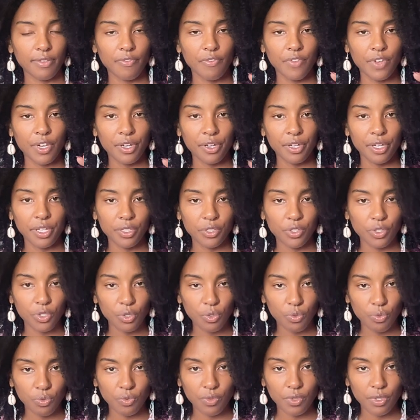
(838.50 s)
very in
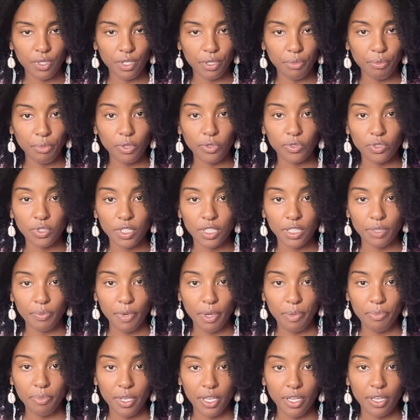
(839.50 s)
tune with their emotions
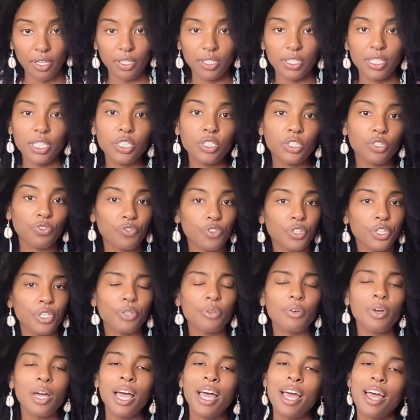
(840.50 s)
might be a good teacher for
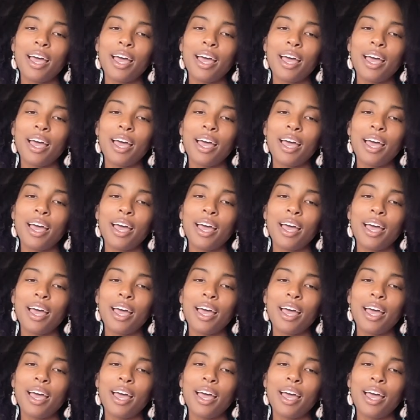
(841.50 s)
you.